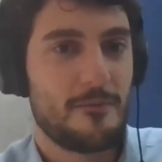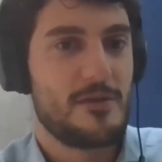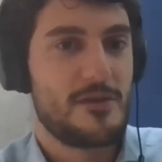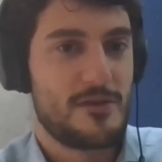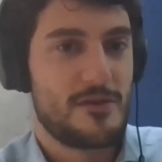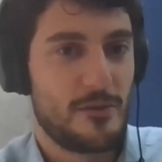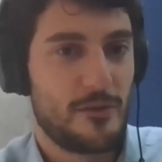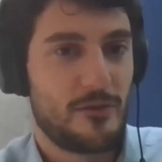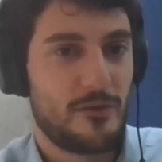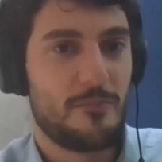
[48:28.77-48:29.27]
which
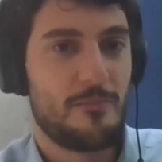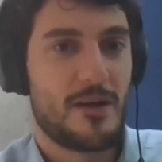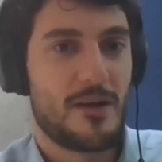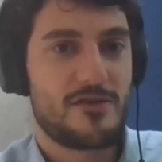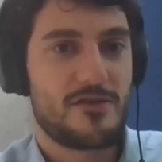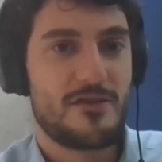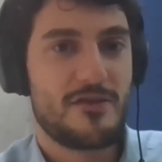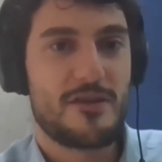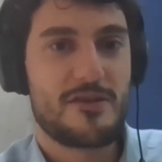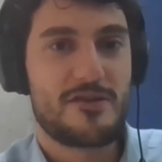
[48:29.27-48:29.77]
is also
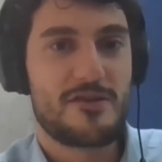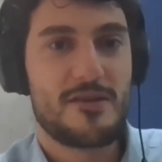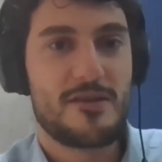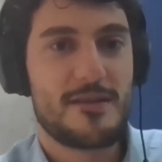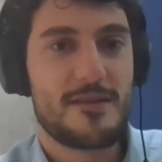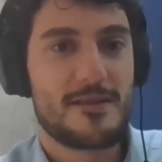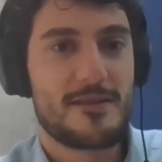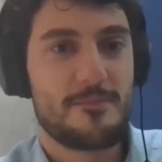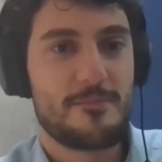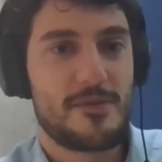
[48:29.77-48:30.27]
much larger than
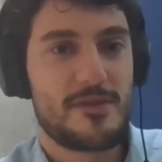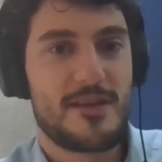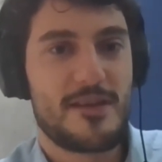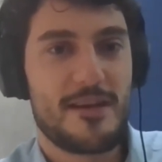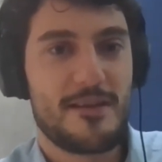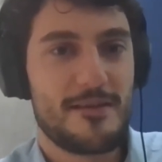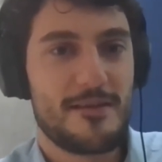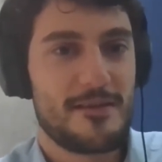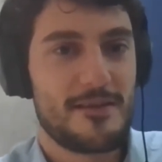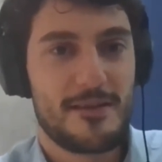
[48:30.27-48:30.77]

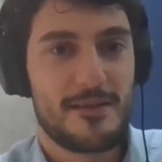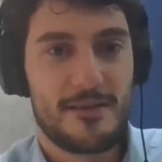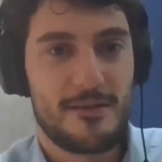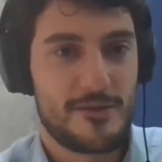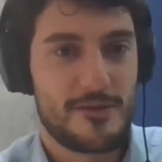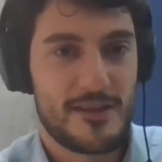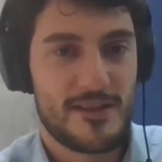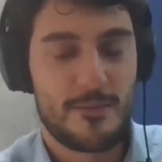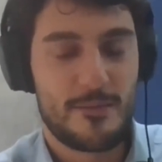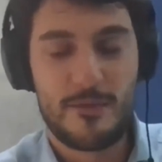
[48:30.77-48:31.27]
6%
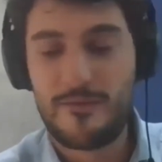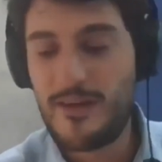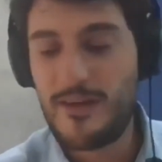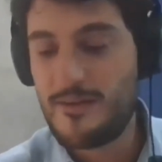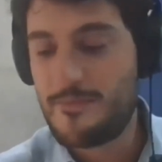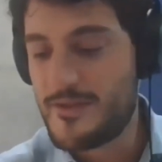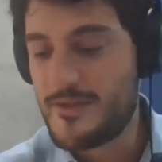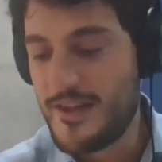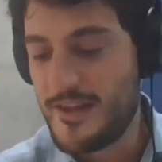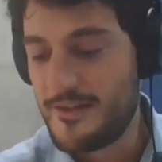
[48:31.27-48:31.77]
or
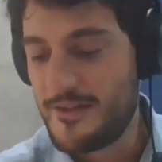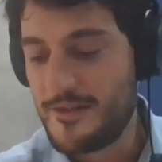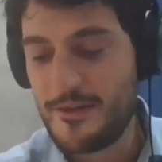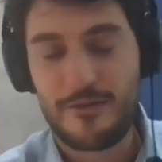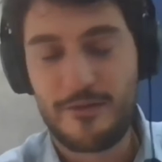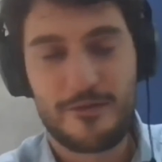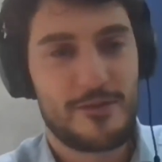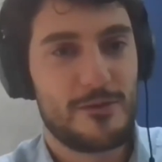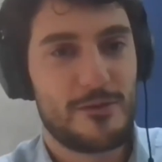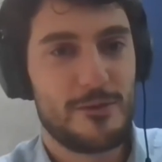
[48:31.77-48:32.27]
6.5%
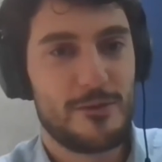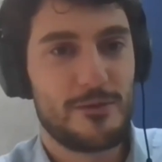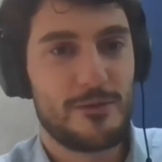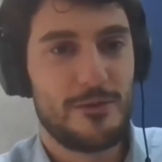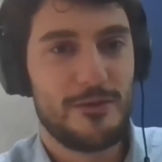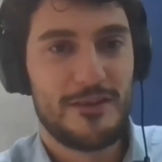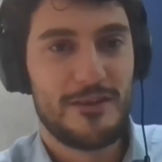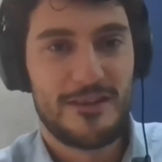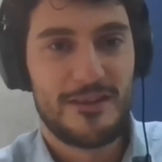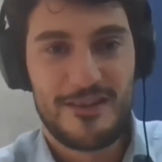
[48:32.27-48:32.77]
of the total